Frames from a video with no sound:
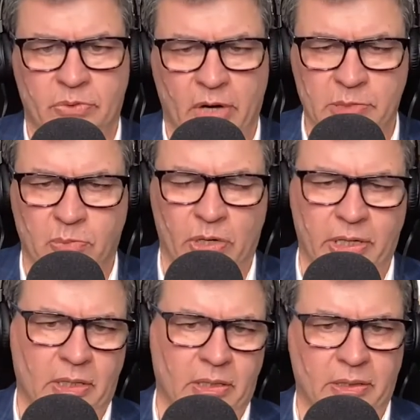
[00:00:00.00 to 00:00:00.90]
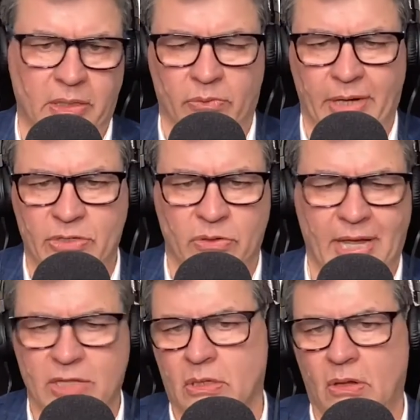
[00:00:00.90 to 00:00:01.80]
transporting natural
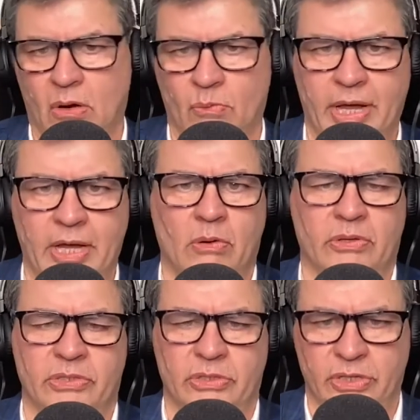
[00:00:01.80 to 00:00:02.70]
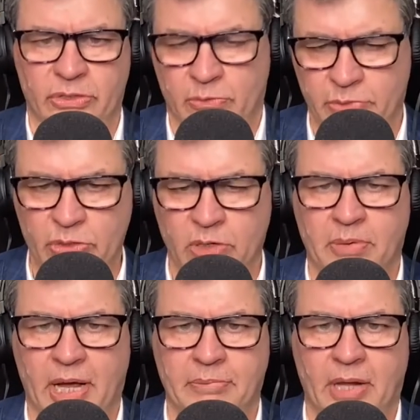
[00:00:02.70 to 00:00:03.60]
gas a long way, or it's a distribution
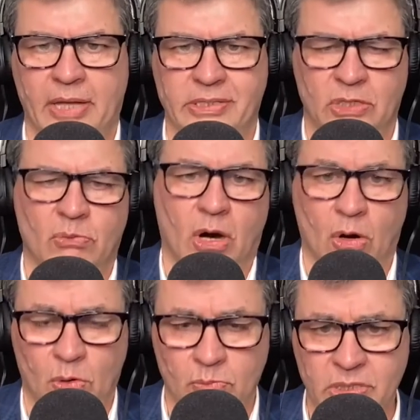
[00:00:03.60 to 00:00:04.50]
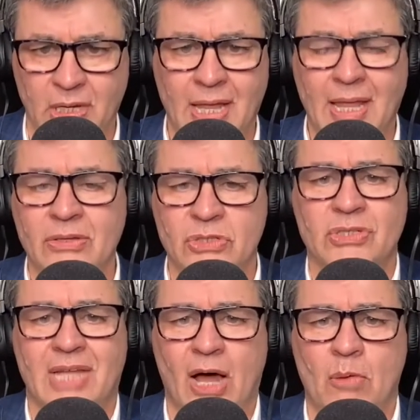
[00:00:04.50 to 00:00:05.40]
pipelines into our homes,
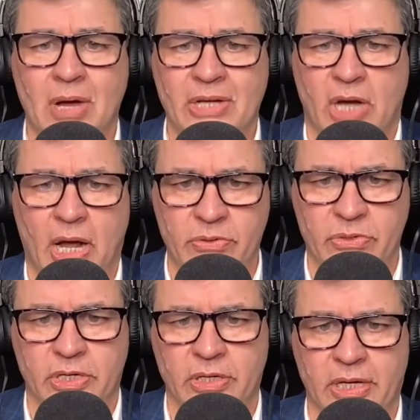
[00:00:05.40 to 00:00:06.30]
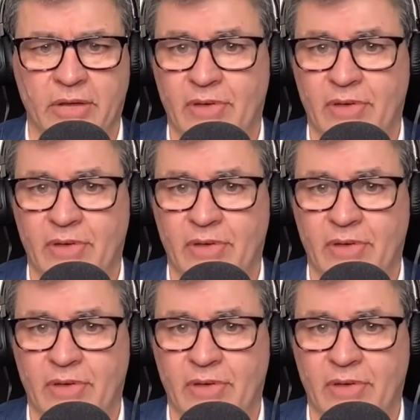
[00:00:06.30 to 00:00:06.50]
just how much hydrogen,